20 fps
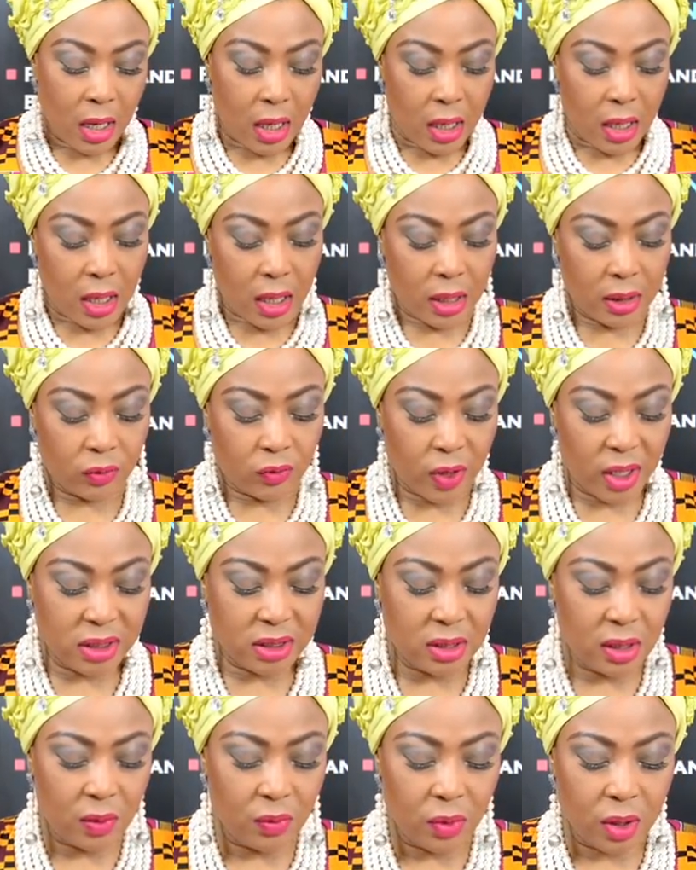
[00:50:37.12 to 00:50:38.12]
And
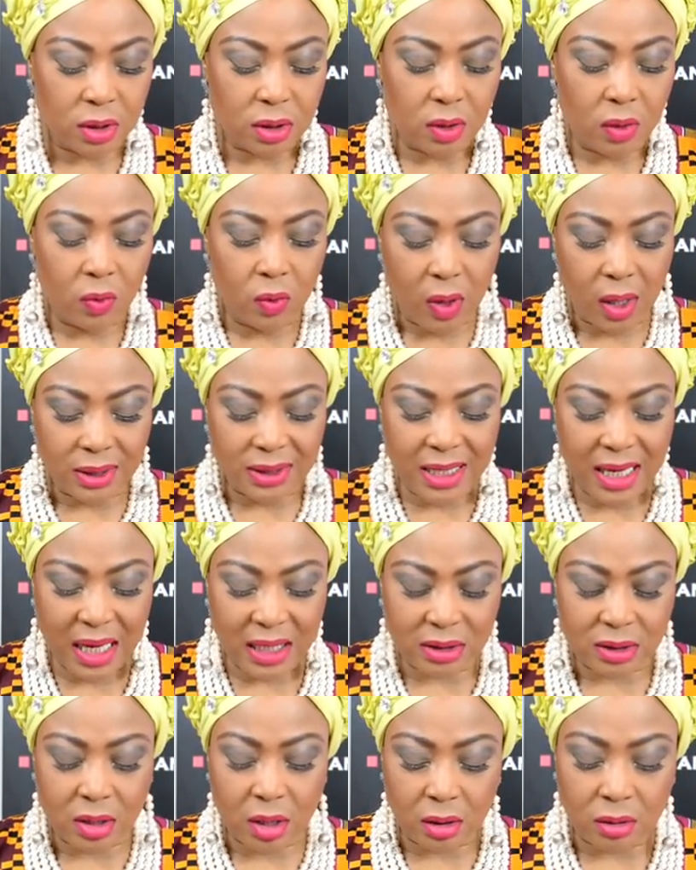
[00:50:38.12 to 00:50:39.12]
question was, what
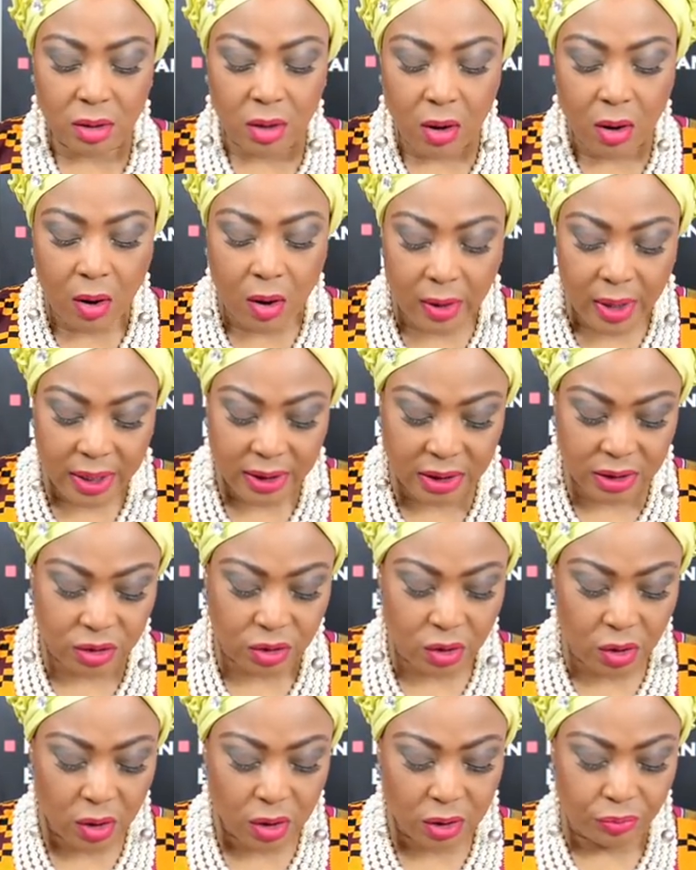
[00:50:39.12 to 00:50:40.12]
has God already
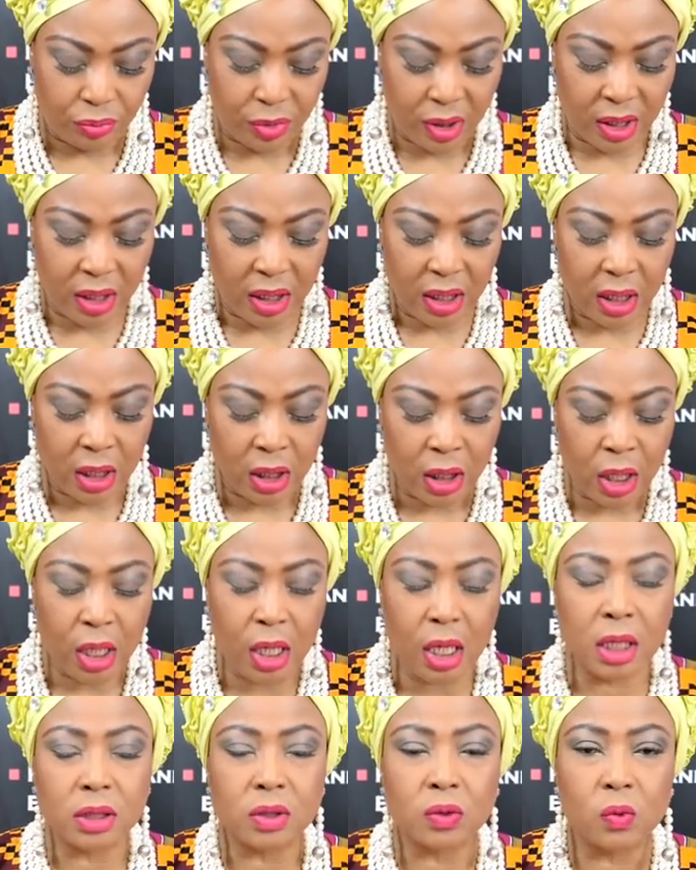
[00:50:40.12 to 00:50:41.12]
told me in
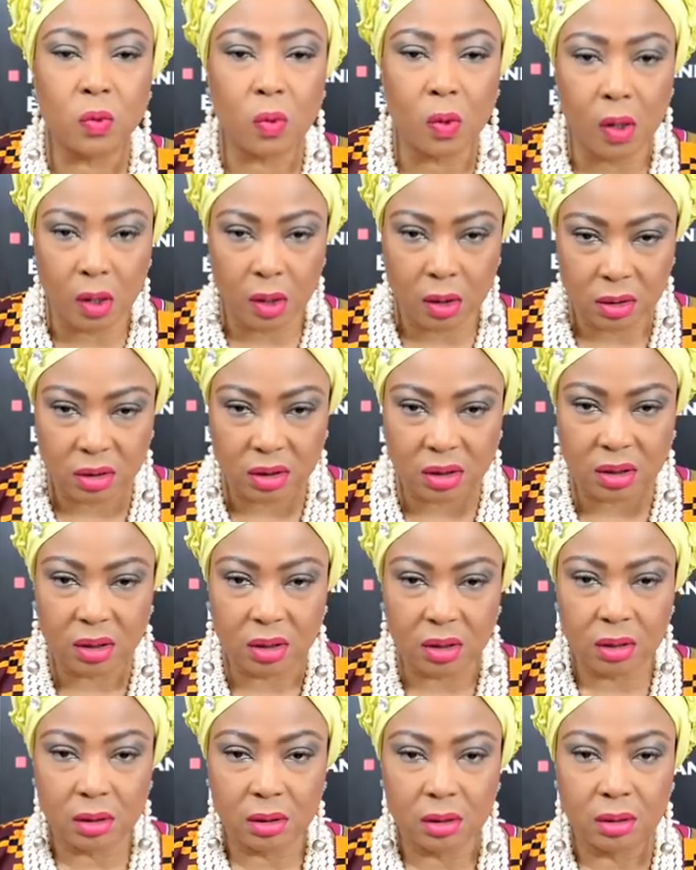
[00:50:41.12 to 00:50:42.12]
his word?
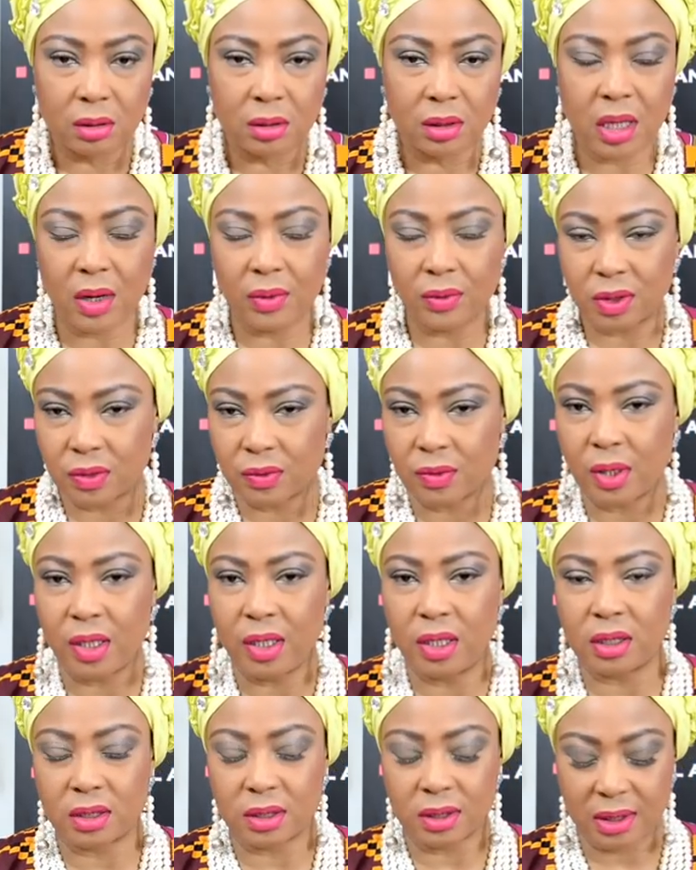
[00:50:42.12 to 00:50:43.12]
That was what
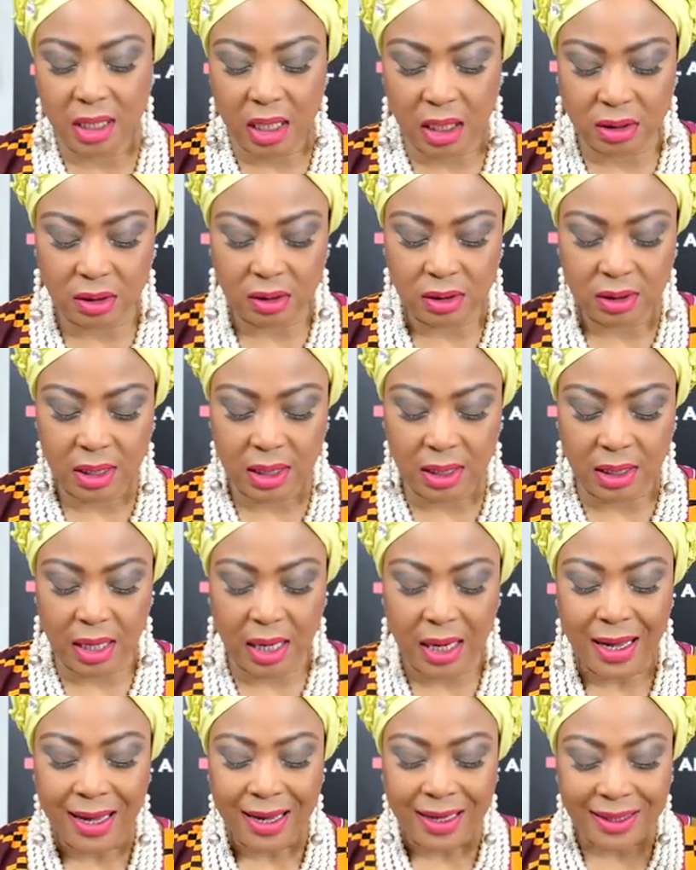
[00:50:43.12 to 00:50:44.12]
he just asked us earlier.
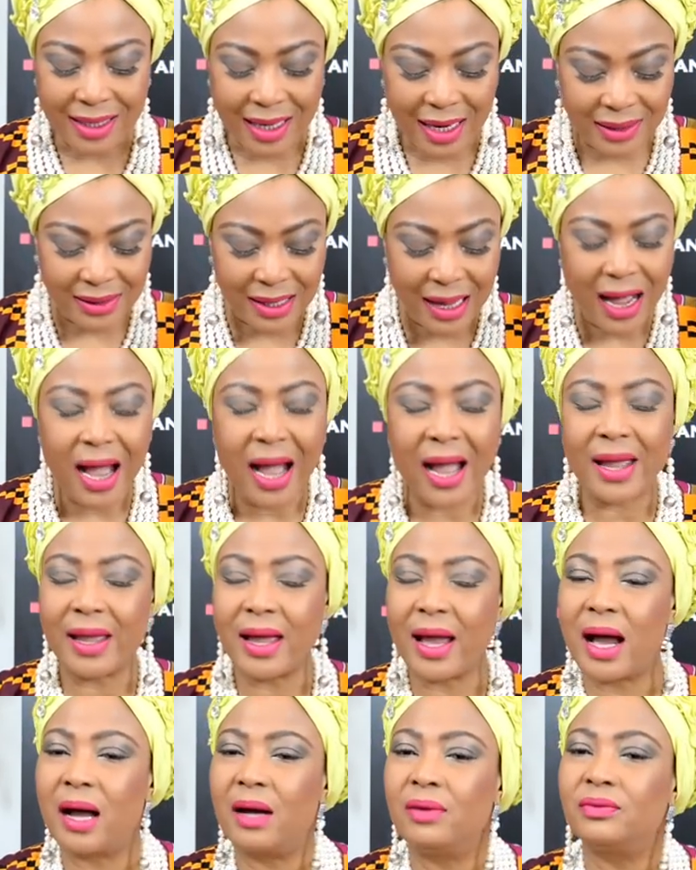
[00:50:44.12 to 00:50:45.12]
That I
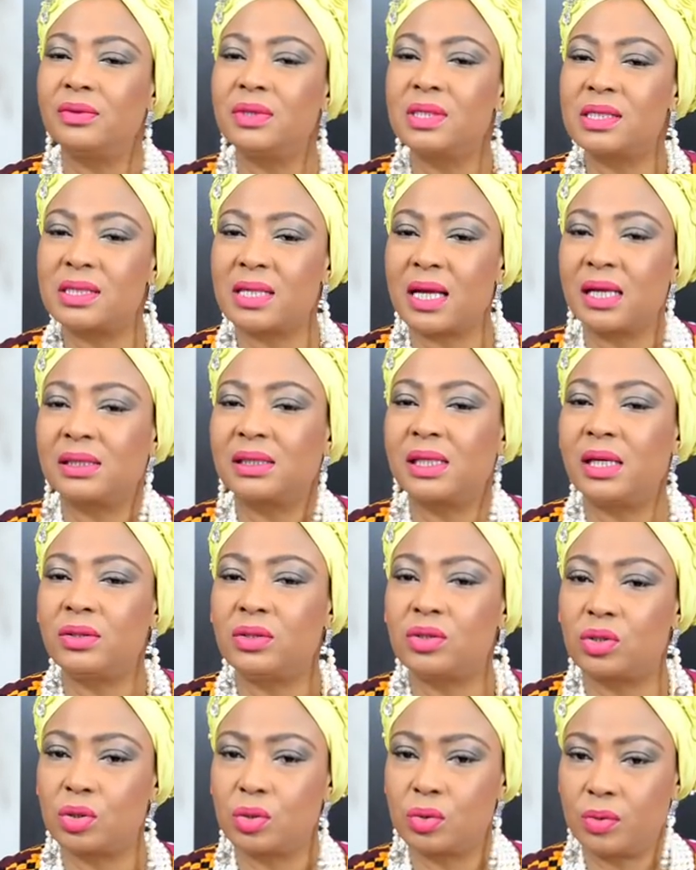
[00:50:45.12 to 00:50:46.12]
haven't
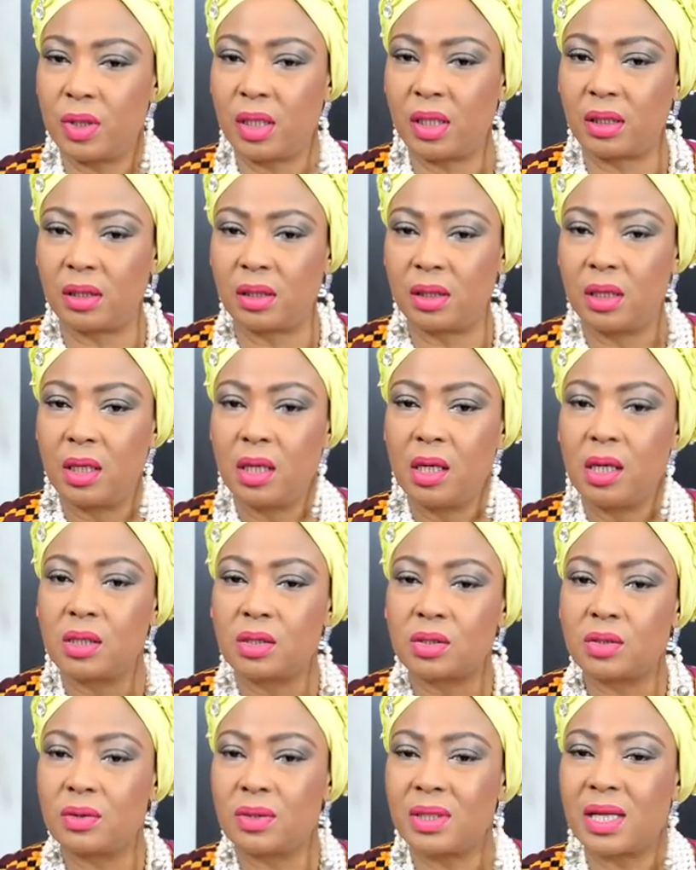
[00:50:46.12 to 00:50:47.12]
started doing.
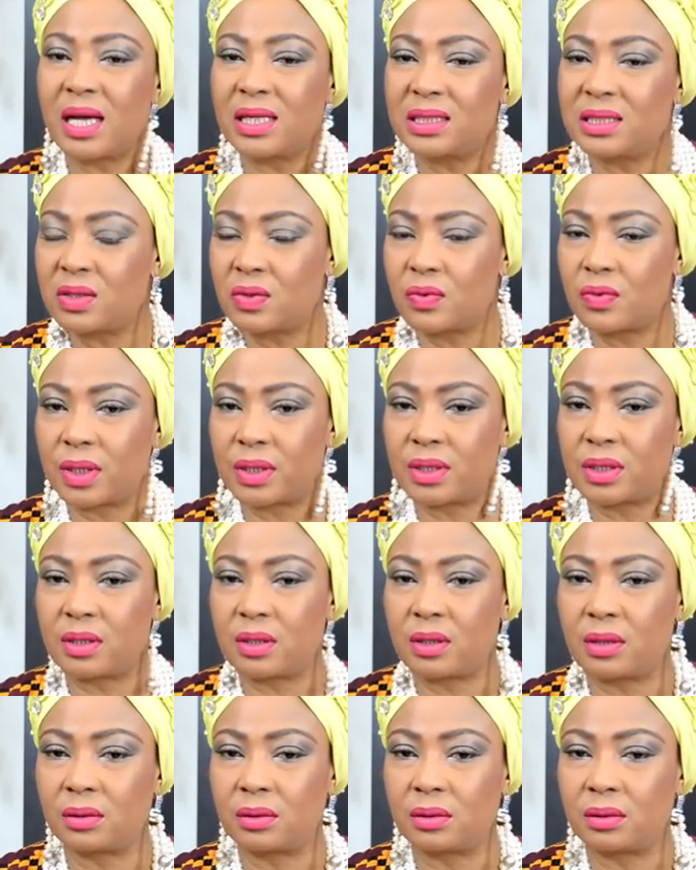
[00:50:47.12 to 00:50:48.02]
So that's the question.